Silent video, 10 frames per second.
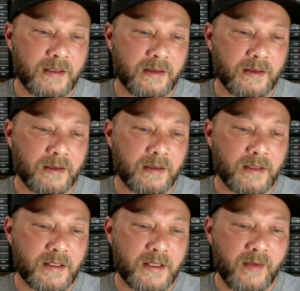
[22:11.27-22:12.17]
Literally
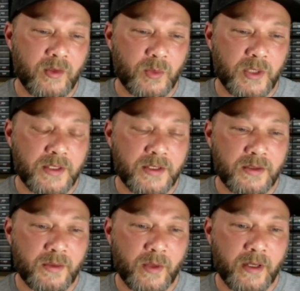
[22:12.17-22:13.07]
7 pieces
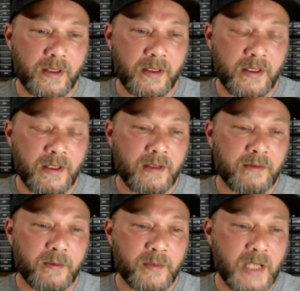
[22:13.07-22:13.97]
away
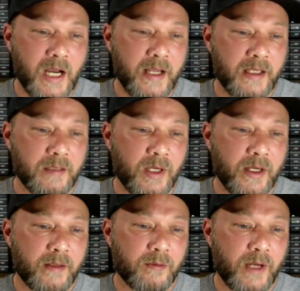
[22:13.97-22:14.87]
from tying my
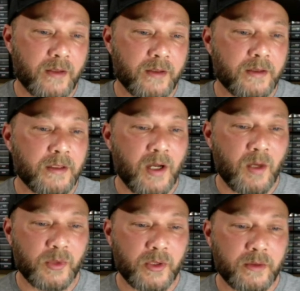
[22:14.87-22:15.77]
record
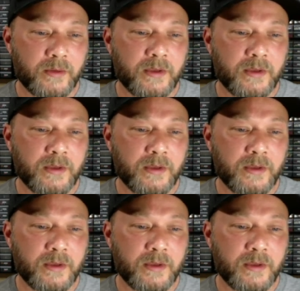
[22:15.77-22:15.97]
upload.